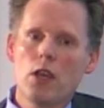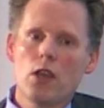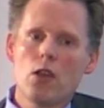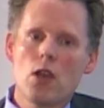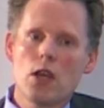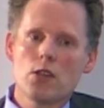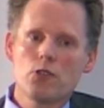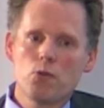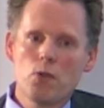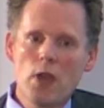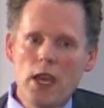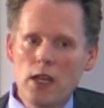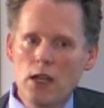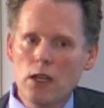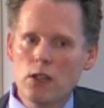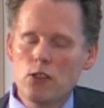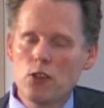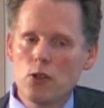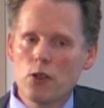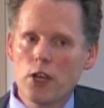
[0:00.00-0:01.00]
across
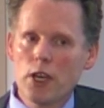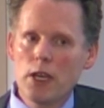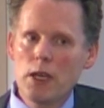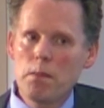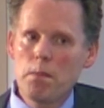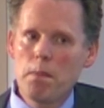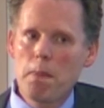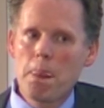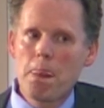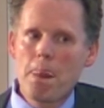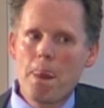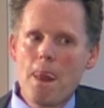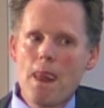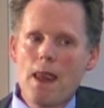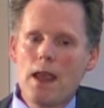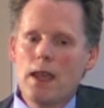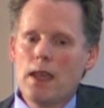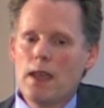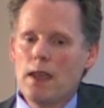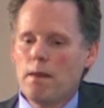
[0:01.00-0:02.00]
regulatory,
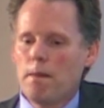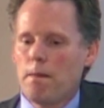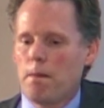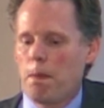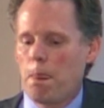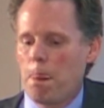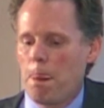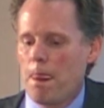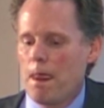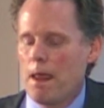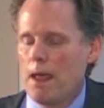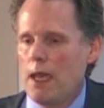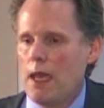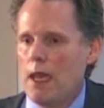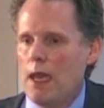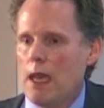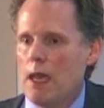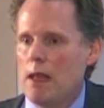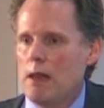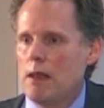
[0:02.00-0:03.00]

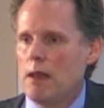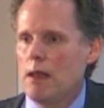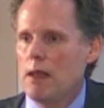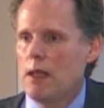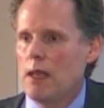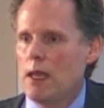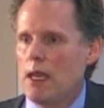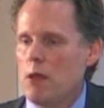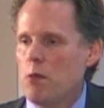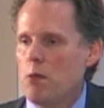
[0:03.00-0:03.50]
and he